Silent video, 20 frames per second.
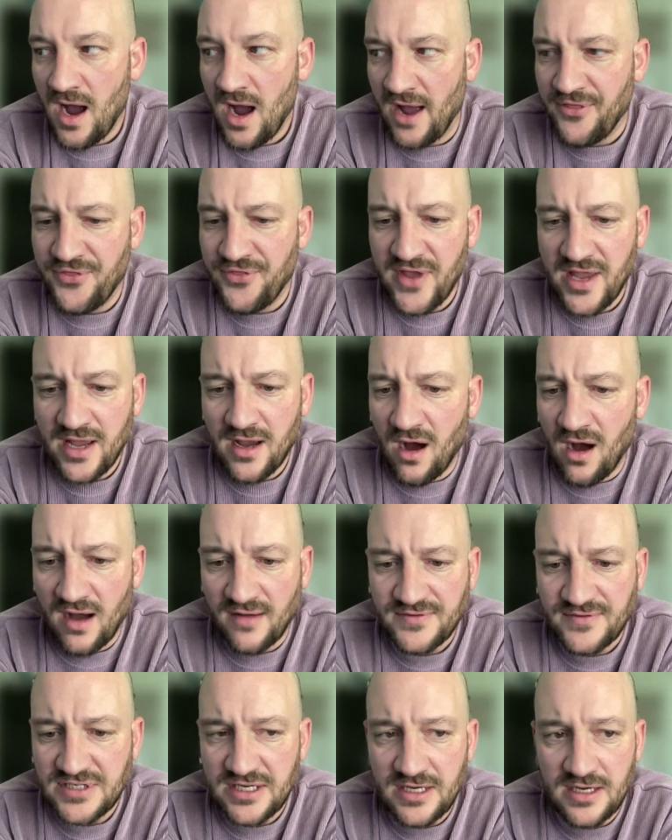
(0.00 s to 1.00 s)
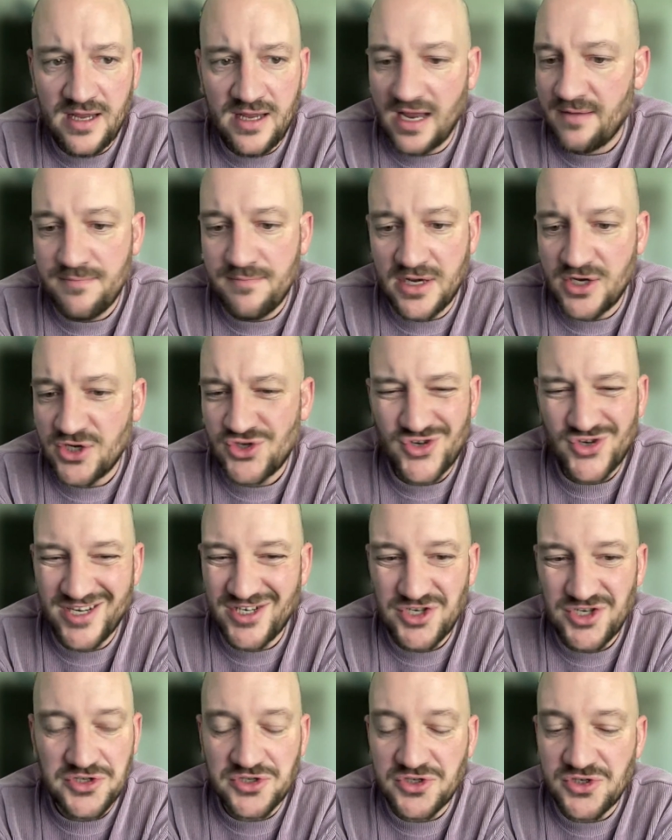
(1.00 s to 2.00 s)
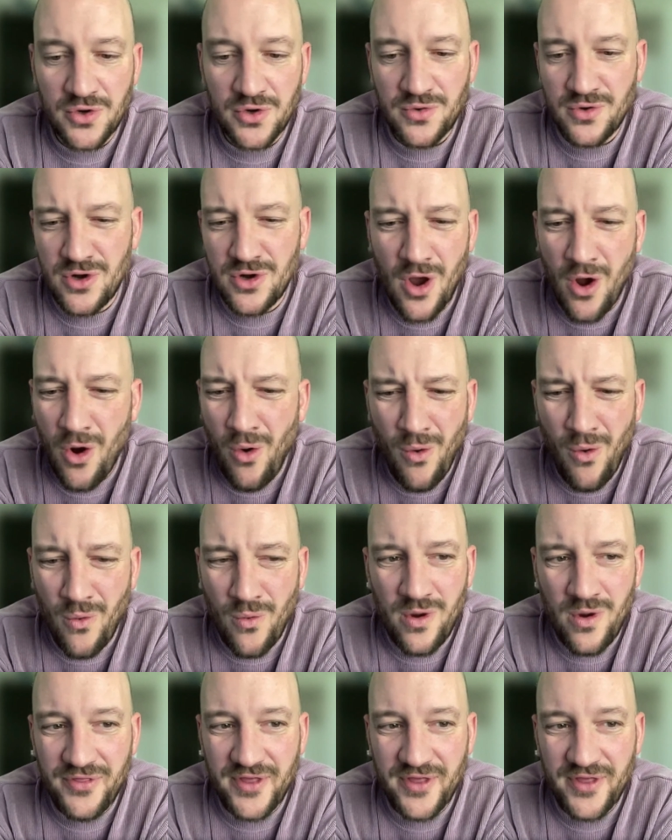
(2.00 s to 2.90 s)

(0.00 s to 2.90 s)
I think often administrations don't know.